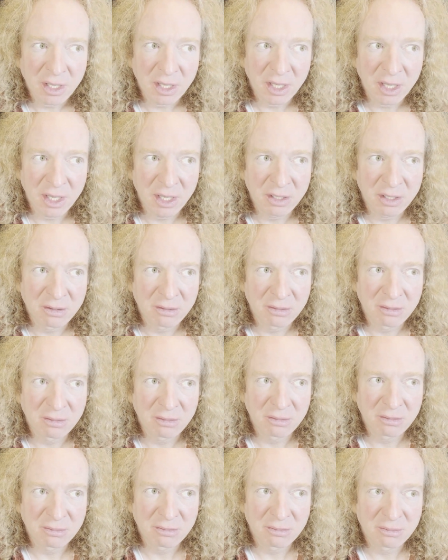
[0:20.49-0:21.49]
and
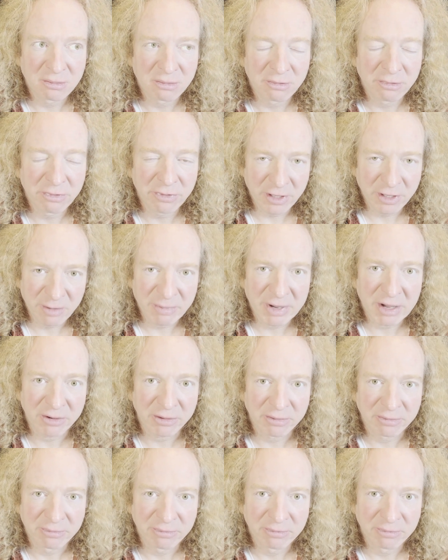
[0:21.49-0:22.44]
think about it.